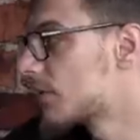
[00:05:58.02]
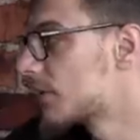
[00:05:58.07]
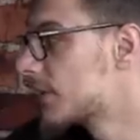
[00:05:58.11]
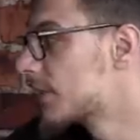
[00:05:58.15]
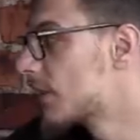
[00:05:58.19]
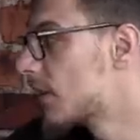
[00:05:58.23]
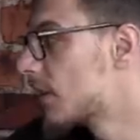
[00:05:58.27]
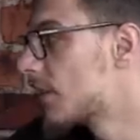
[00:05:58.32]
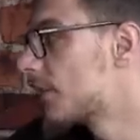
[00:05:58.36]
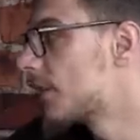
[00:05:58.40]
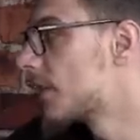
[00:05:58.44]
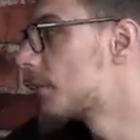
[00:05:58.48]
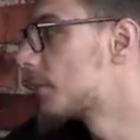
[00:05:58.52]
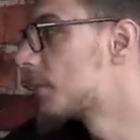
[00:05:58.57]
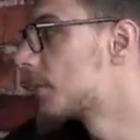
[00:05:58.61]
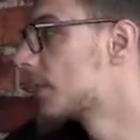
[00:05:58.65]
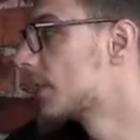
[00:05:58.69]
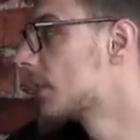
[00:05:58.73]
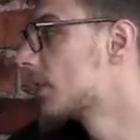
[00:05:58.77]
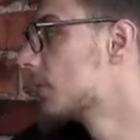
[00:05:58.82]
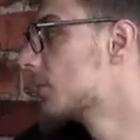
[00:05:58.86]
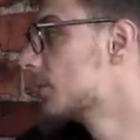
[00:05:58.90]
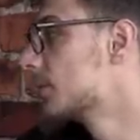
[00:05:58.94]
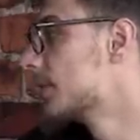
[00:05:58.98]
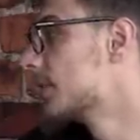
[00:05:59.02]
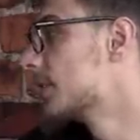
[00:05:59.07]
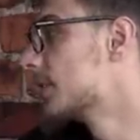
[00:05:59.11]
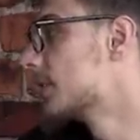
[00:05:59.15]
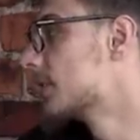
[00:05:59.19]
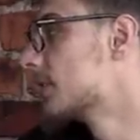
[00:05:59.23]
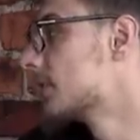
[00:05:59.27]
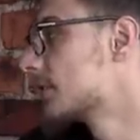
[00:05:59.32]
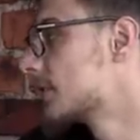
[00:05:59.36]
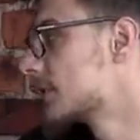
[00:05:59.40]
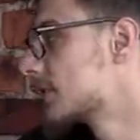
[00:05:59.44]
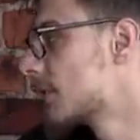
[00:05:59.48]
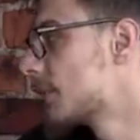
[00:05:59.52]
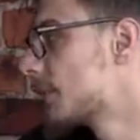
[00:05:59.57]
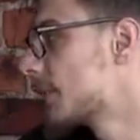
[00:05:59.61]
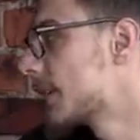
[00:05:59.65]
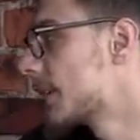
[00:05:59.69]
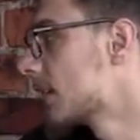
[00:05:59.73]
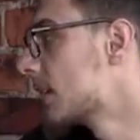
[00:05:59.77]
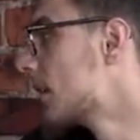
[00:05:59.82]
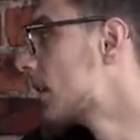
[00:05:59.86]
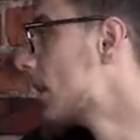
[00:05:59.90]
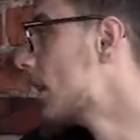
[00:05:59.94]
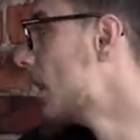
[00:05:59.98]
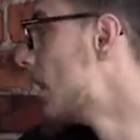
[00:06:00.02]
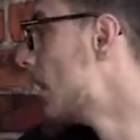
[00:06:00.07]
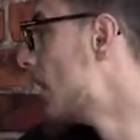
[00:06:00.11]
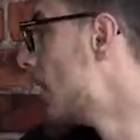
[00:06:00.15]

for the Honda preload and something,